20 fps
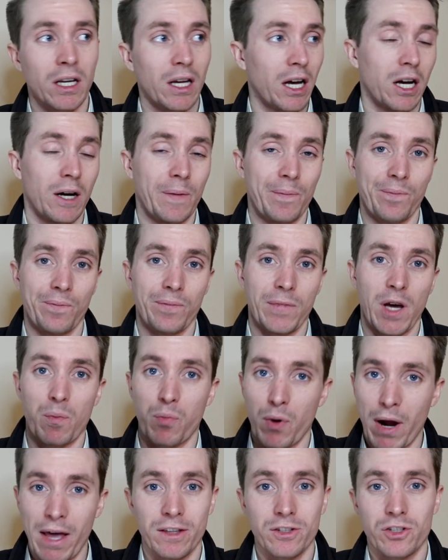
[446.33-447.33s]
um, a
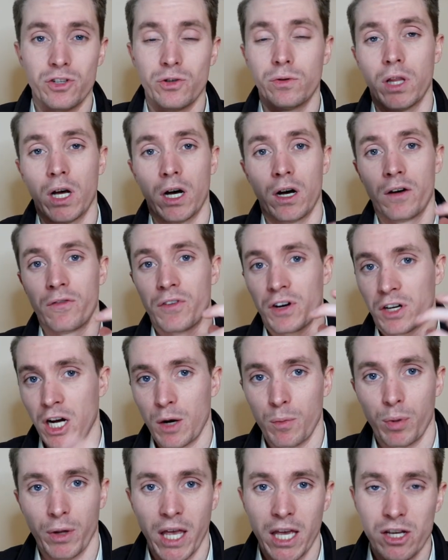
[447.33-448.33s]
brand that you love, a
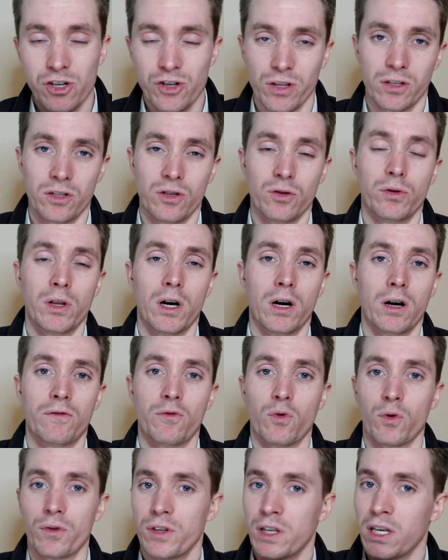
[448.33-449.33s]
complication that you
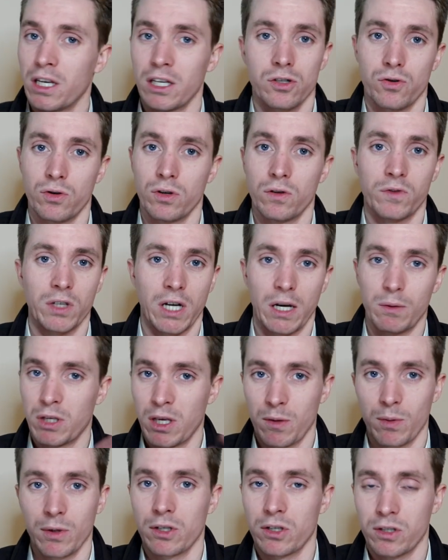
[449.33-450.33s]
love, or the history of
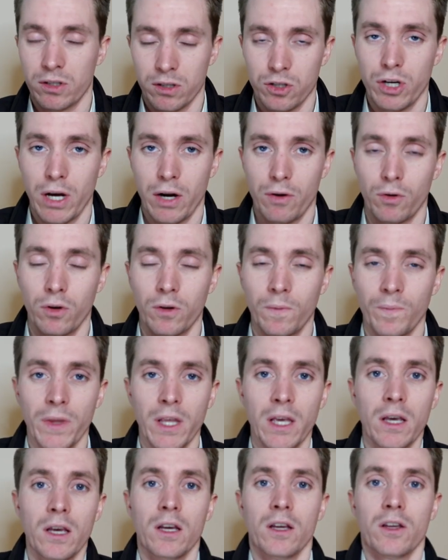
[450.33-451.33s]
timekeeping just in general.
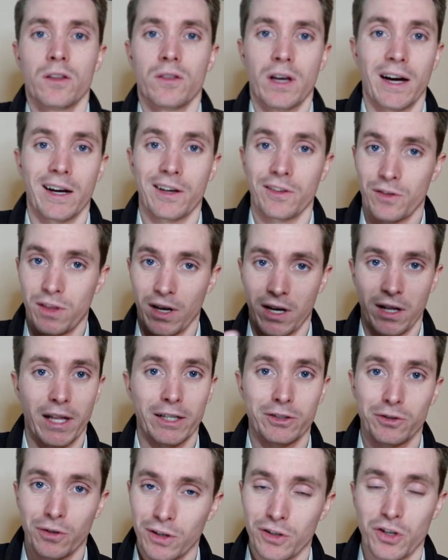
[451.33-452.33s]
Uh, the
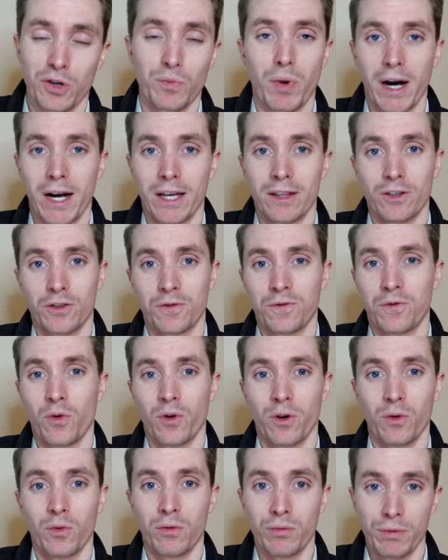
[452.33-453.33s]
collector that you're buying this
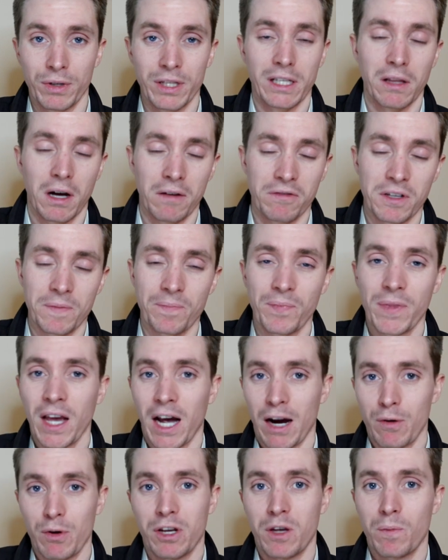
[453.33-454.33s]
for will really love it.
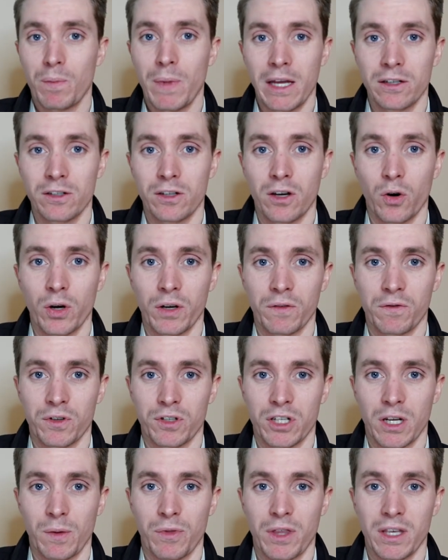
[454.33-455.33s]
I recommend going for
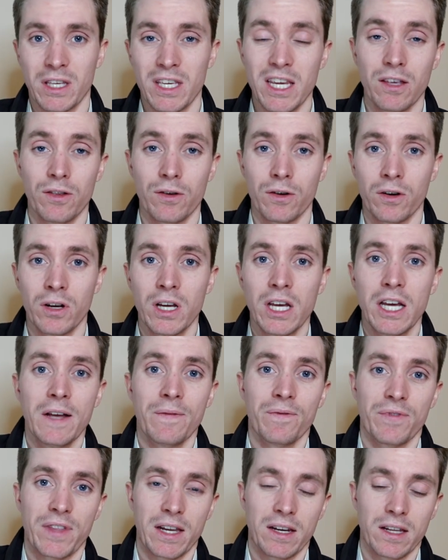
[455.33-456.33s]
something either
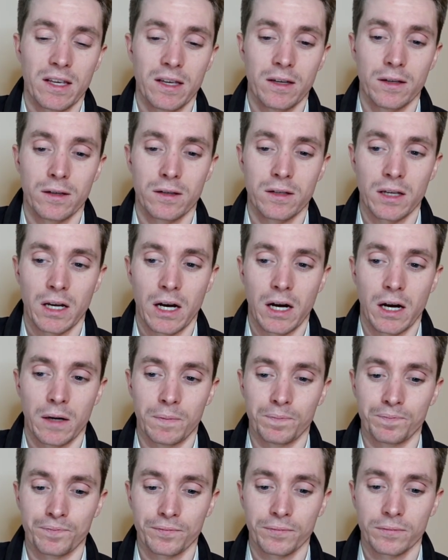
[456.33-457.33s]
that is
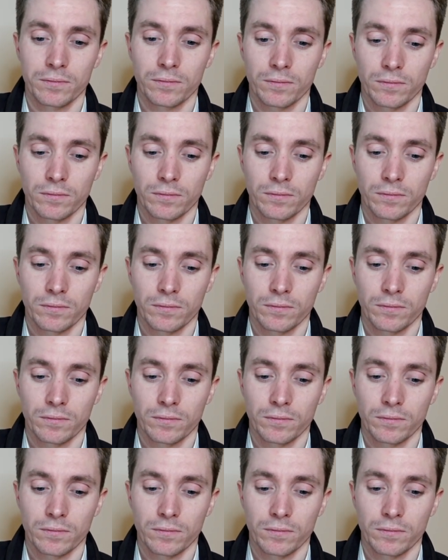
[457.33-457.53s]
um,